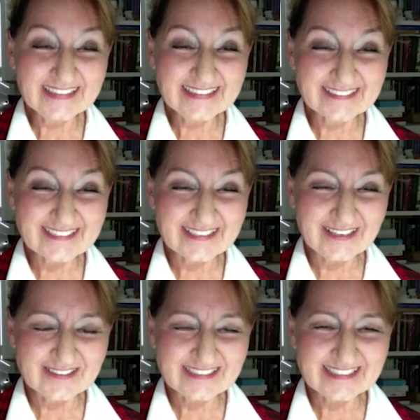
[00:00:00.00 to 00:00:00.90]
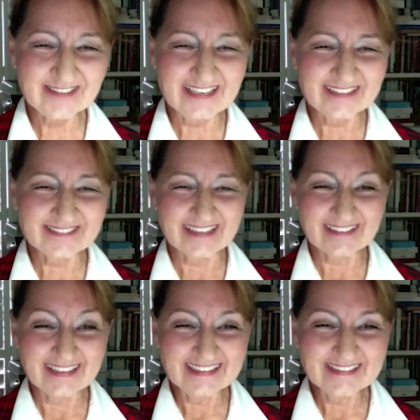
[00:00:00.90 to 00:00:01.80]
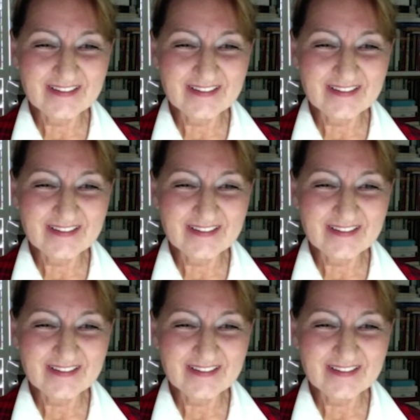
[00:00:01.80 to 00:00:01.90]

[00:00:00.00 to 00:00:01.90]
years ago was there Wi-Fi, right?